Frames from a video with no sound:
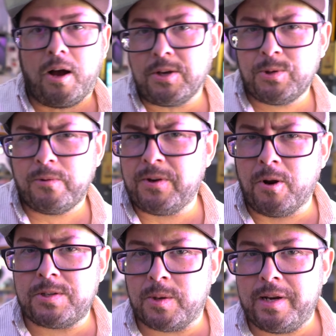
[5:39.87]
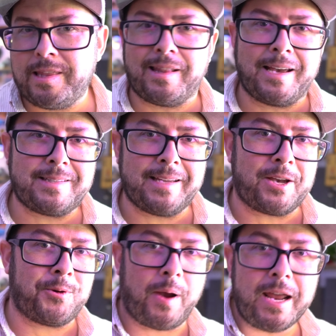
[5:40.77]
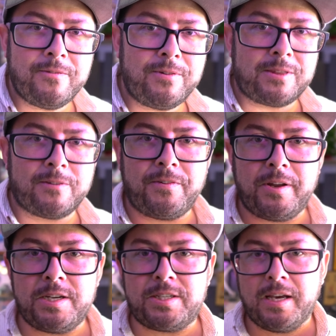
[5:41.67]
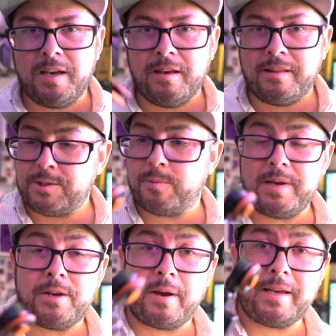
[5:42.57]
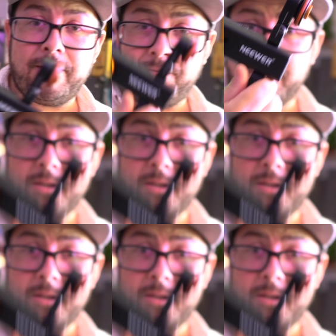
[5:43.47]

Also, if you know somebody that likes to get creative with their footage, this would be a great gift for